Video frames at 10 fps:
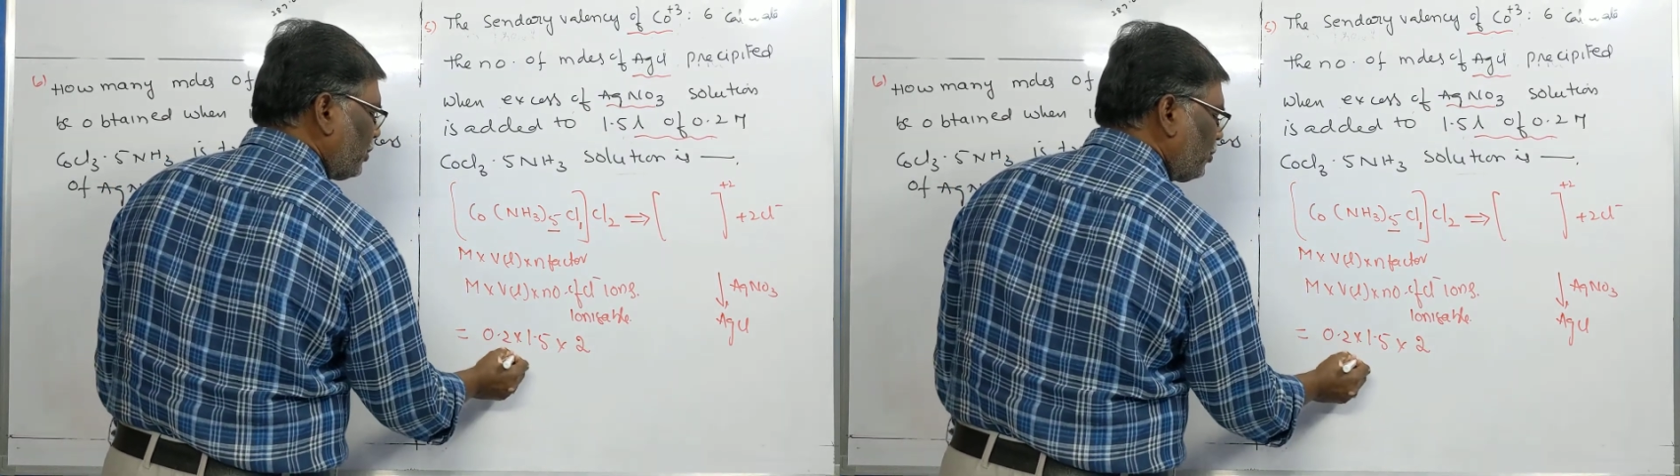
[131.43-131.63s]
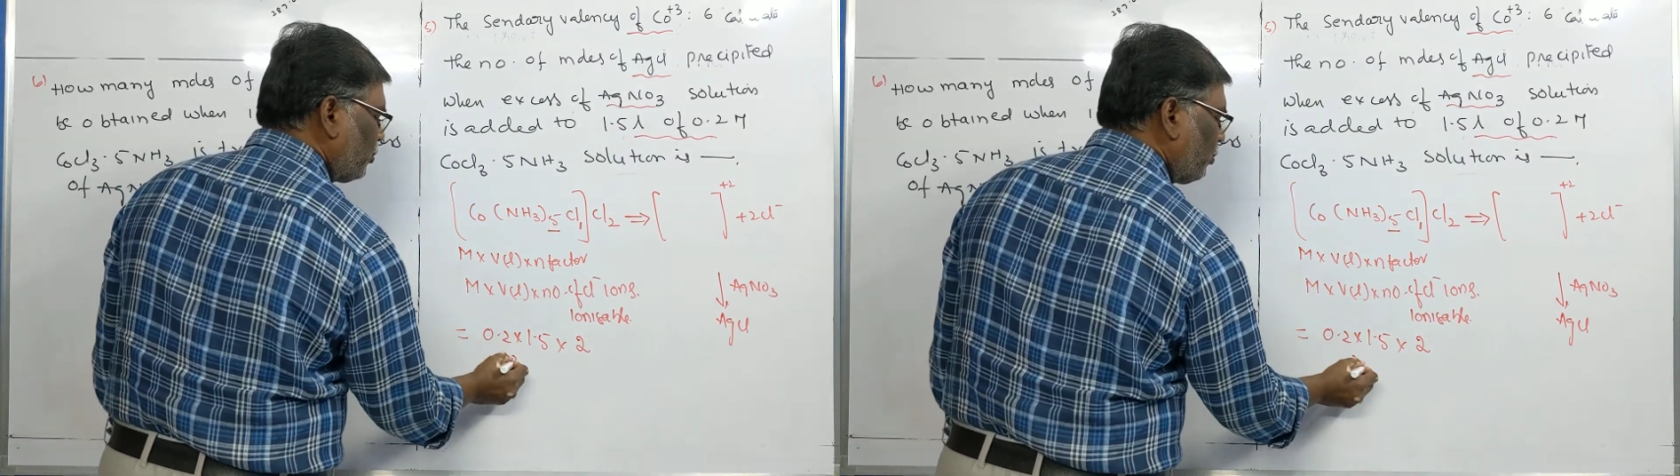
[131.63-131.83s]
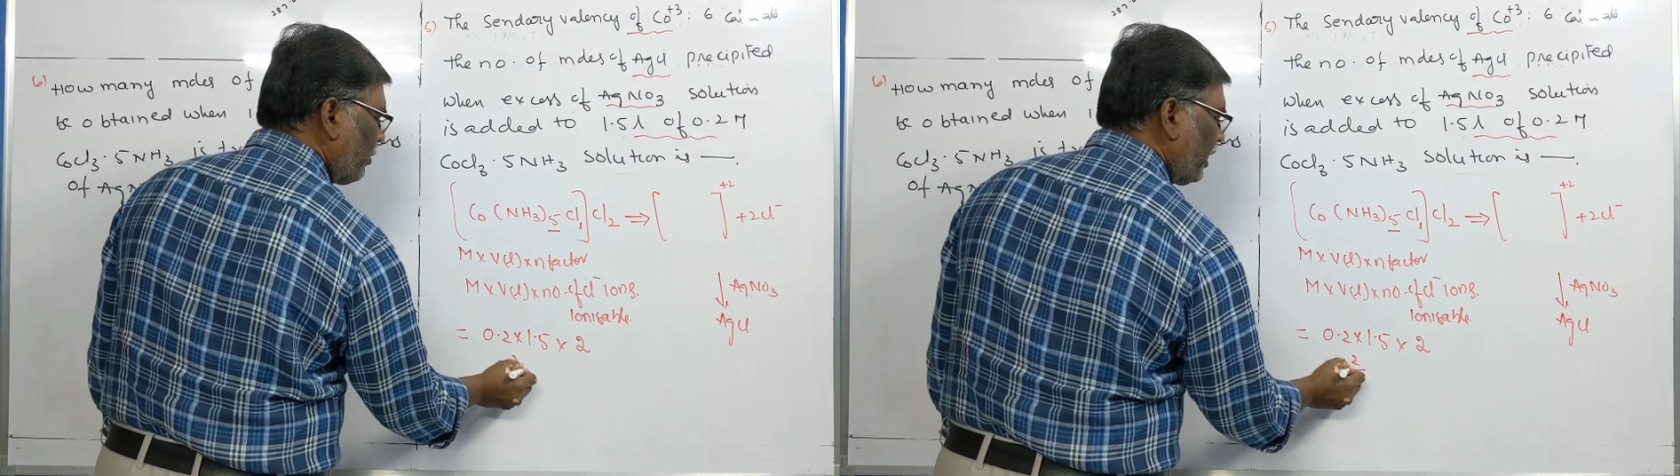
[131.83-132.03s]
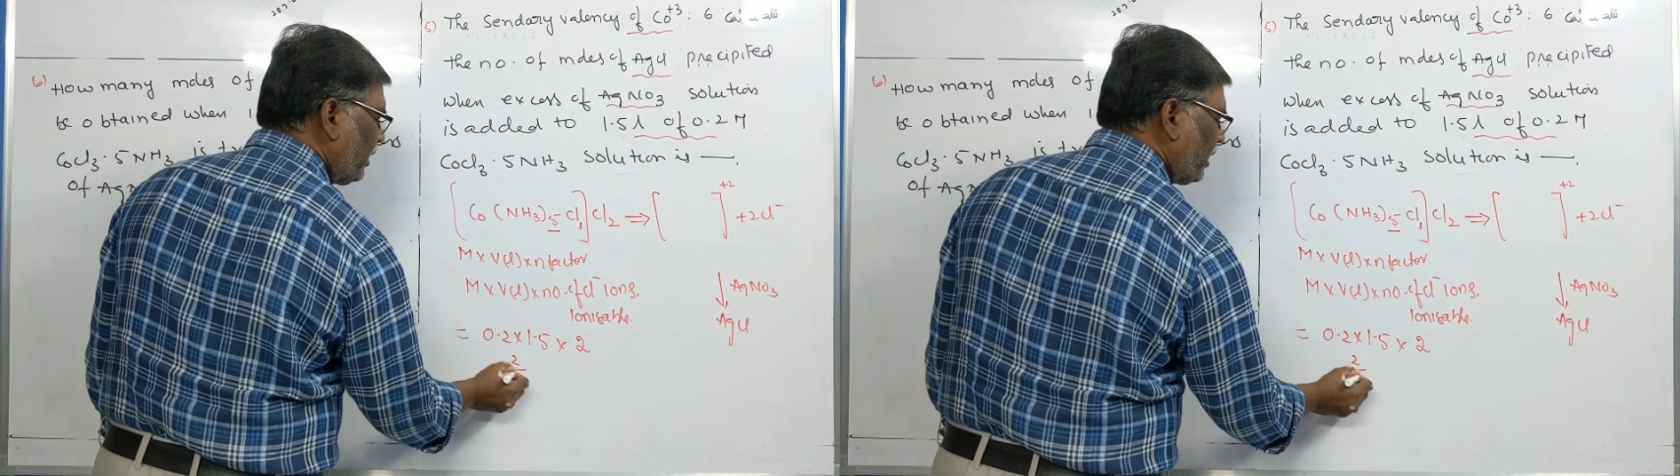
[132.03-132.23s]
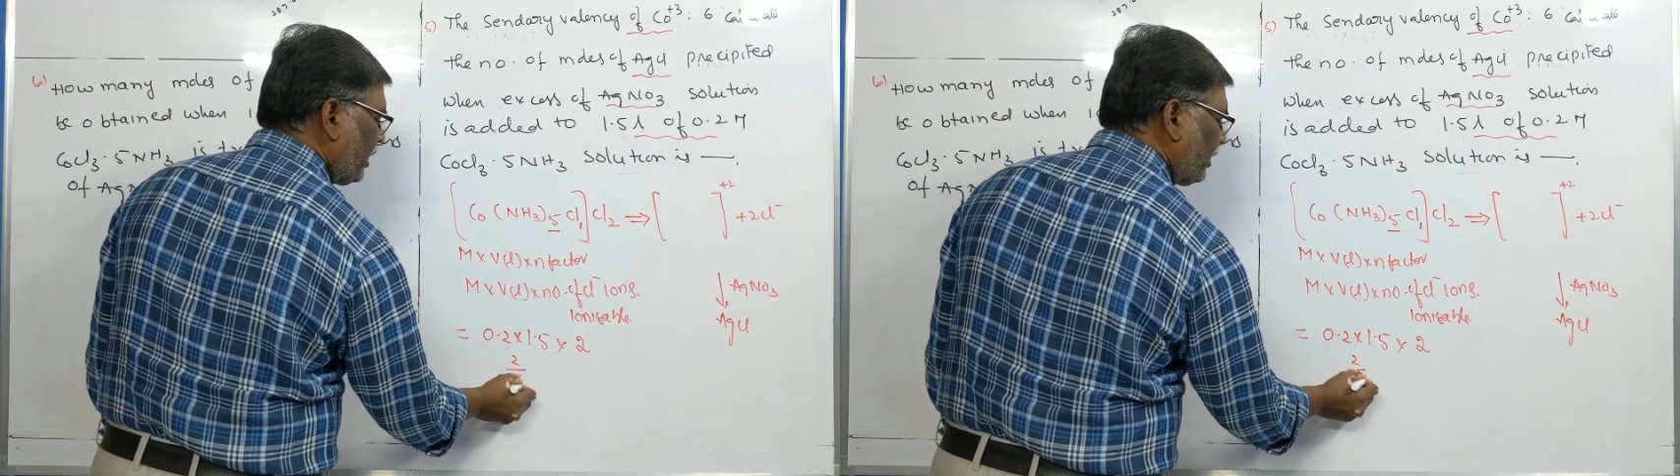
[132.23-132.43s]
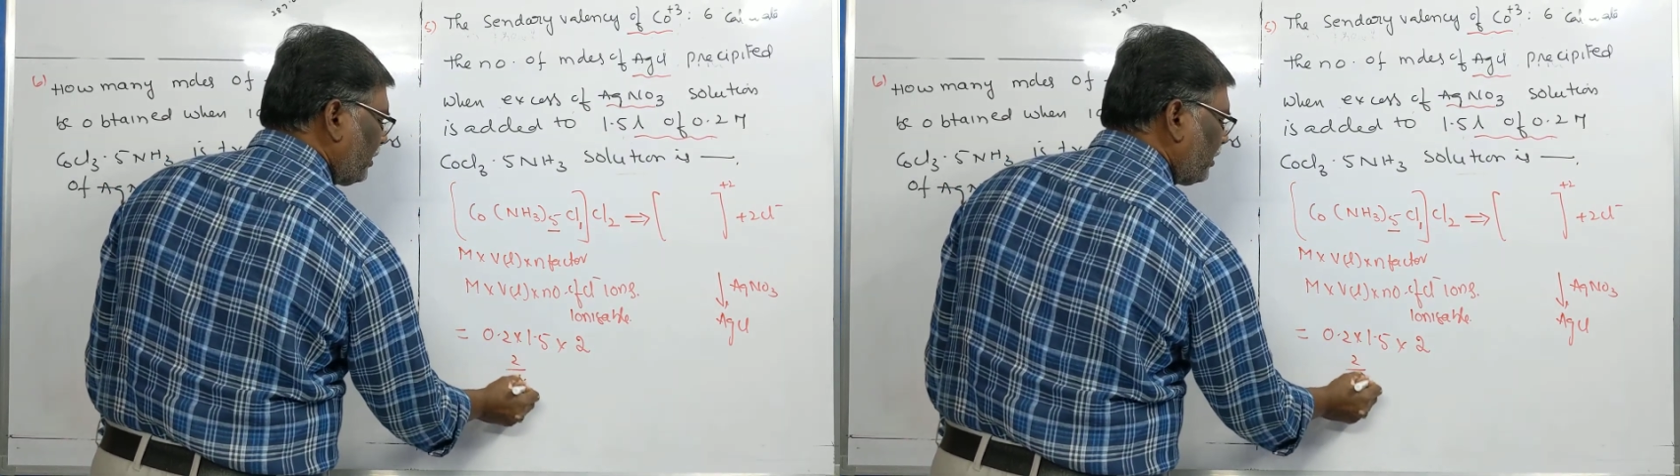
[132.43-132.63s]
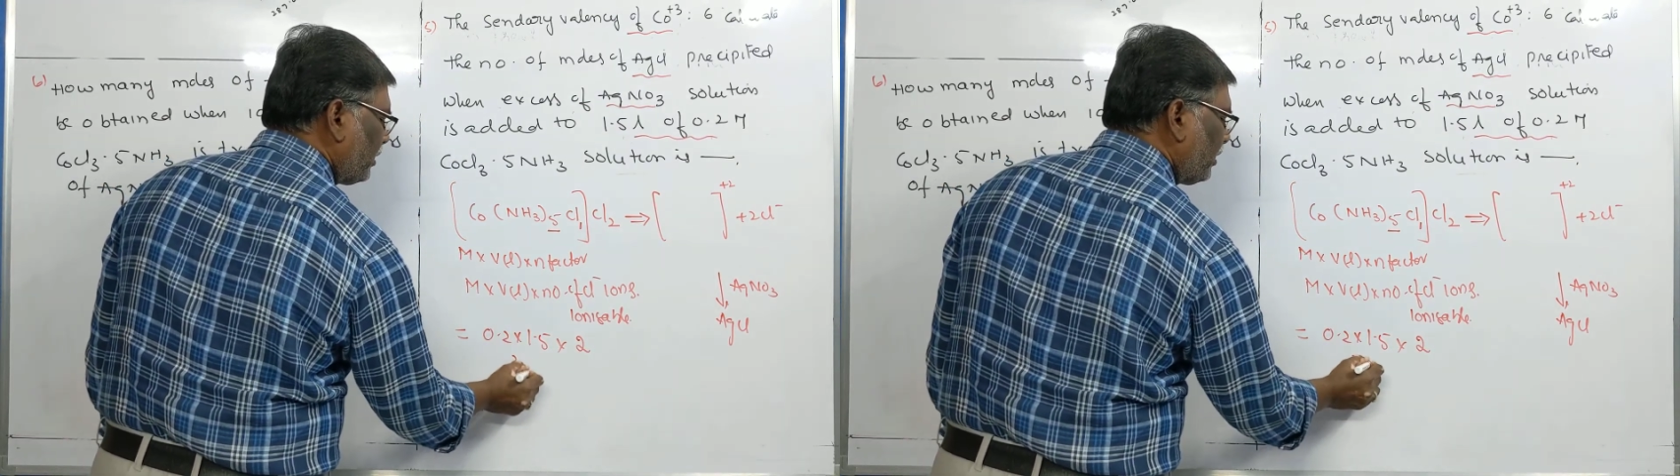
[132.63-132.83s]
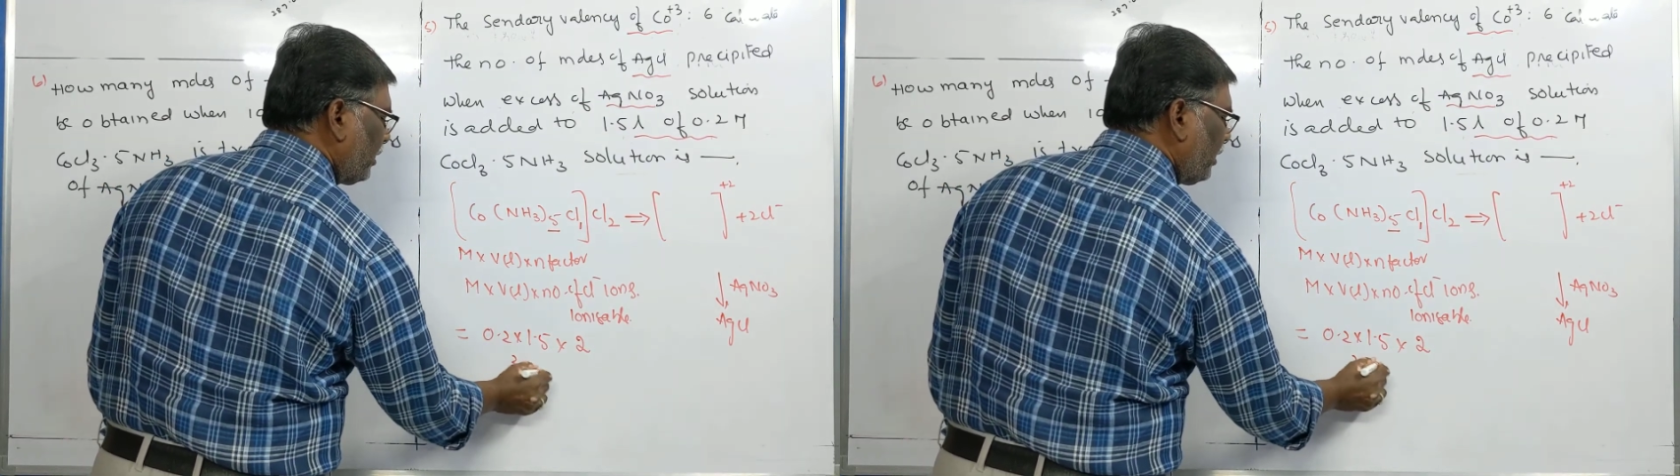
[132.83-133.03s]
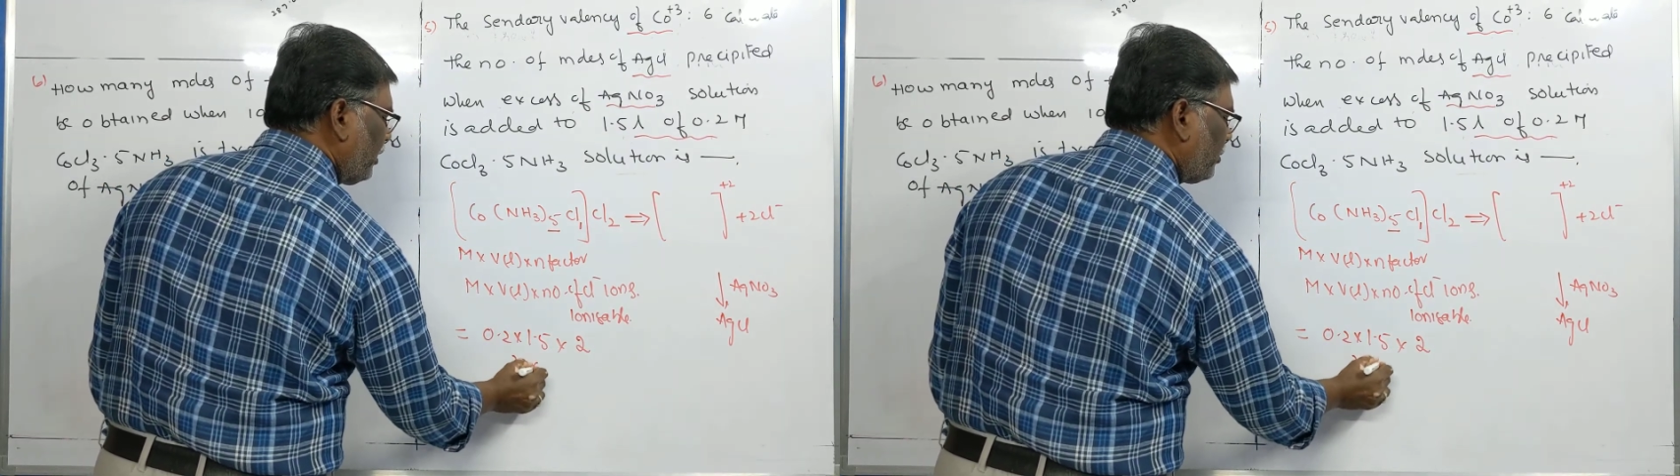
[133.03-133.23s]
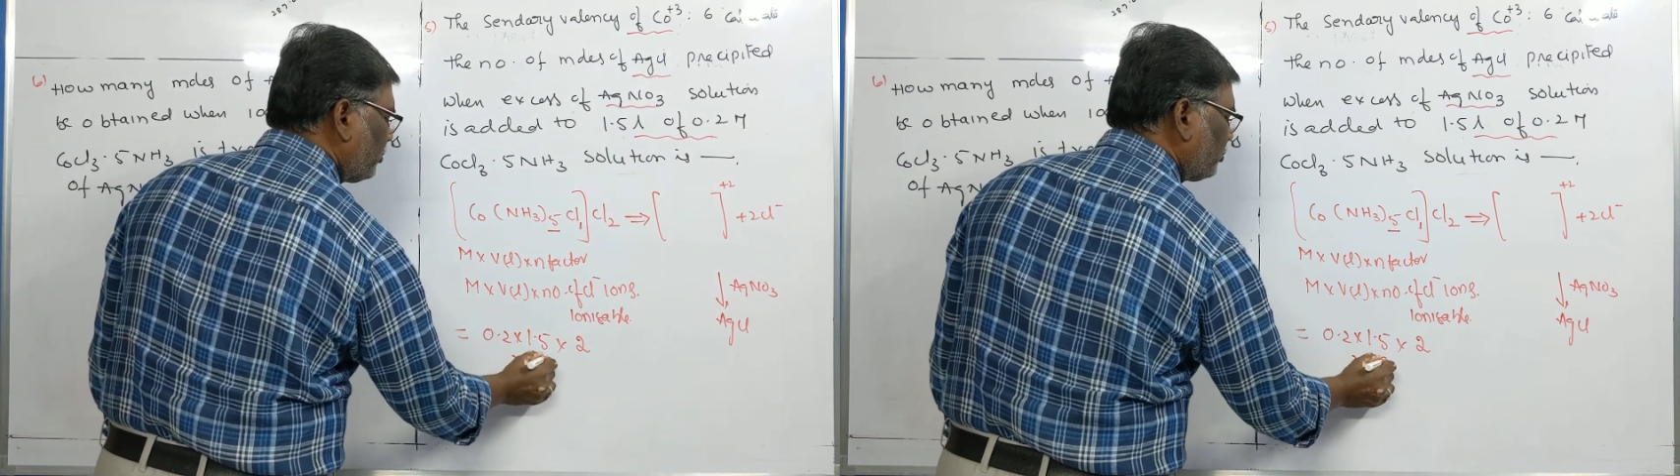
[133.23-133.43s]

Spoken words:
2 by 10 into